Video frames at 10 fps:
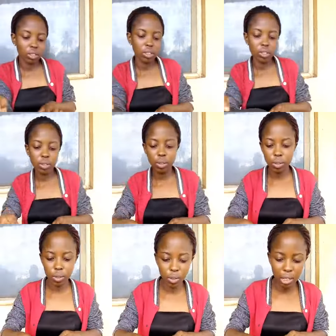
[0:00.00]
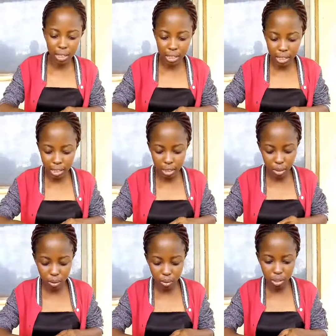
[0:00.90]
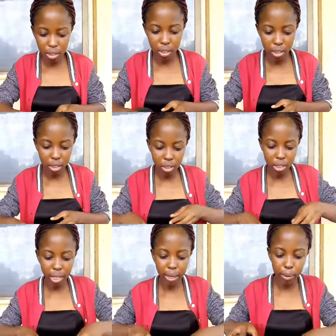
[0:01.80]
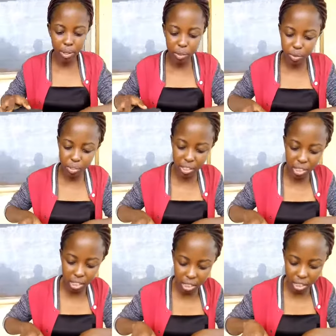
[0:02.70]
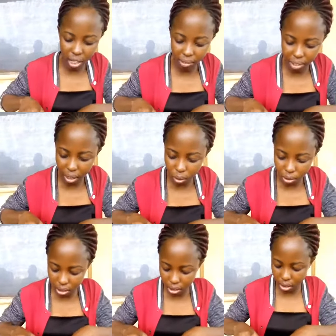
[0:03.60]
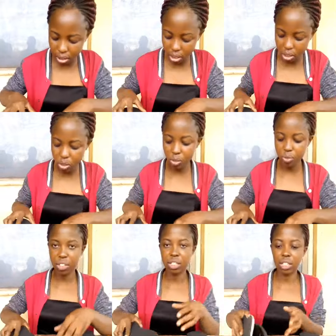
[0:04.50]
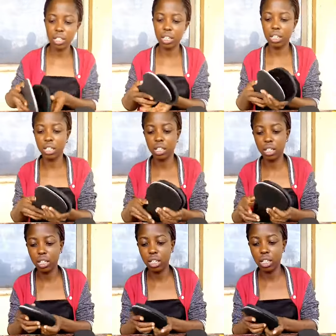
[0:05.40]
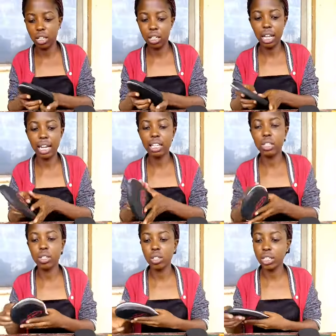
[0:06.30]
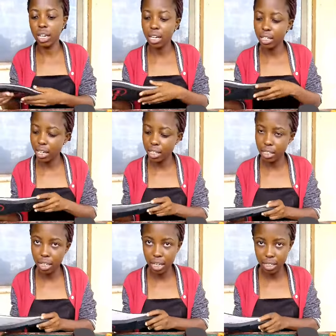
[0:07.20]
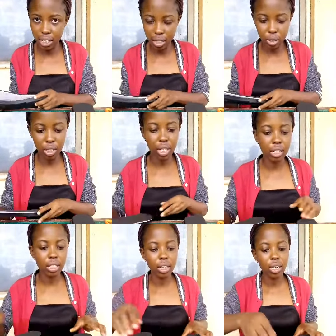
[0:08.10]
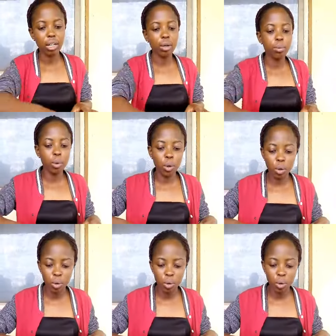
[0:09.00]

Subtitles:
So you can see this one, like when you fix it in after cutting, it's not fixing in, like it's not the exact size you get, but